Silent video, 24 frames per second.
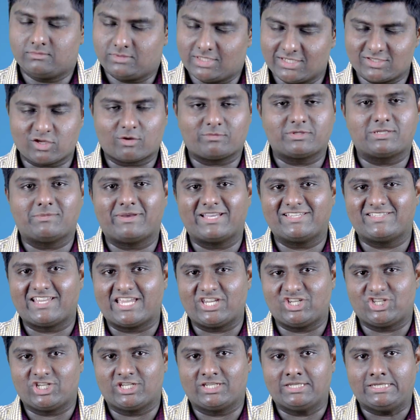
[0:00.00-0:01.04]
This
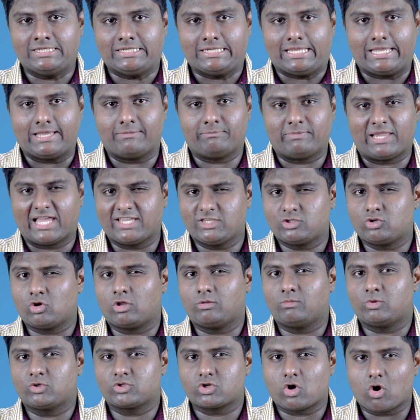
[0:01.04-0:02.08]
optimization applies to
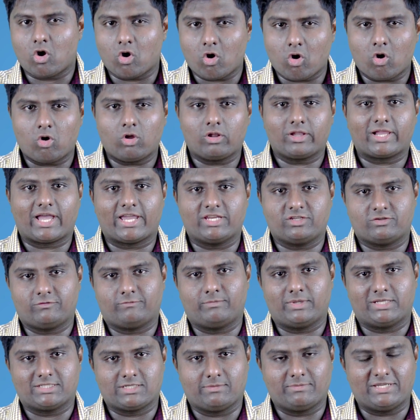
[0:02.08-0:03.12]
almost all kinds of
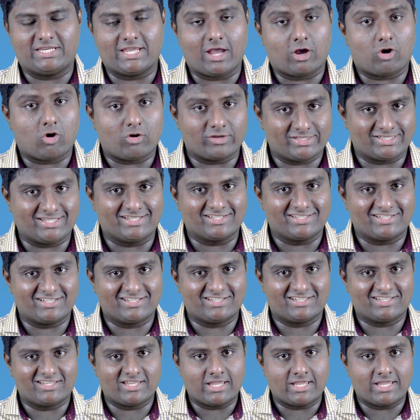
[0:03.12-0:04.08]
multimedia content.